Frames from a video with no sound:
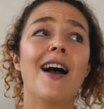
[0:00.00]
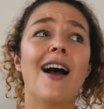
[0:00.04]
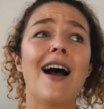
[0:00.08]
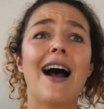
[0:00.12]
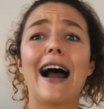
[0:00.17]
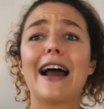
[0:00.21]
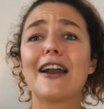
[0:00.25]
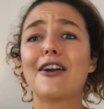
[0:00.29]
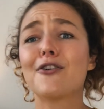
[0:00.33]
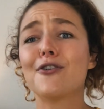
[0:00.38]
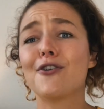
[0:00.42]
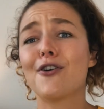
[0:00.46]

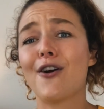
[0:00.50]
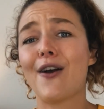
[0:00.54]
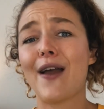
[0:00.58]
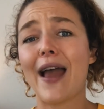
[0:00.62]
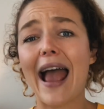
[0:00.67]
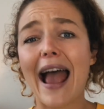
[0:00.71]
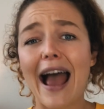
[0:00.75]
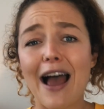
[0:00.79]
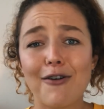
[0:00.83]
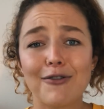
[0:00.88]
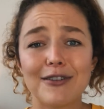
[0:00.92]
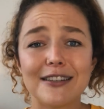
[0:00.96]
I don't know
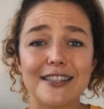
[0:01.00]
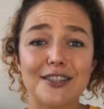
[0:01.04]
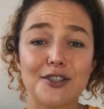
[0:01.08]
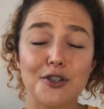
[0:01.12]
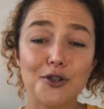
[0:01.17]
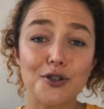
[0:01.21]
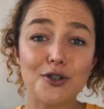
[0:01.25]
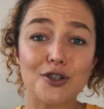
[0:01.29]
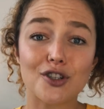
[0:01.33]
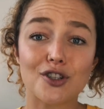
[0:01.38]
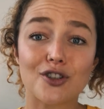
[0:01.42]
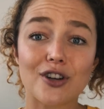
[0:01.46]
how, it's
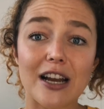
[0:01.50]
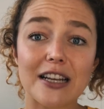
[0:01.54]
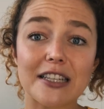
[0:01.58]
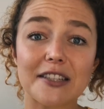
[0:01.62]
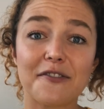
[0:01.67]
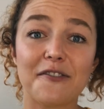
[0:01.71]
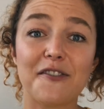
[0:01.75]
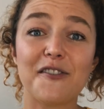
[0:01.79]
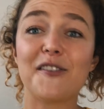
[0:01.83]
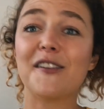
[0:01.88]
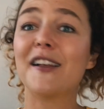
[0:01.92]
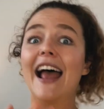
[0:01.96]
too
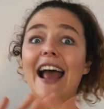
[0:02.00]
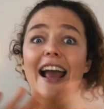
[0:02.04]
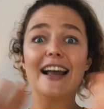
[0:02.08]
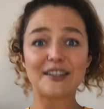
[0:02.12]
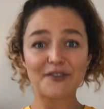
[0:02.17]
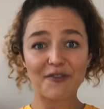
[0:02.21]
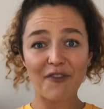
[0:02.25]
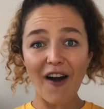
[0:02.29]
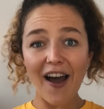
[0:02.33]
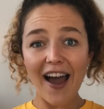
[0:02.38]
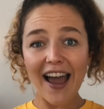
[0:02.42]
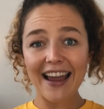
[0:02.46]
stressful,
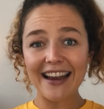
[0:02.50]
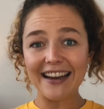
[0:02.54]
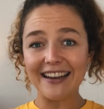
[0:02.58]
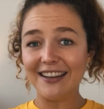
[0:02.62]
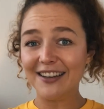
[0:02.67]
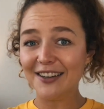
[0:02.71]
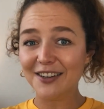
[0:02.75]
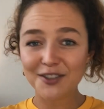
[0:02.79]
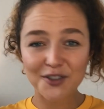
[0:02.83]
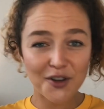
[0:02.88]
it's fine.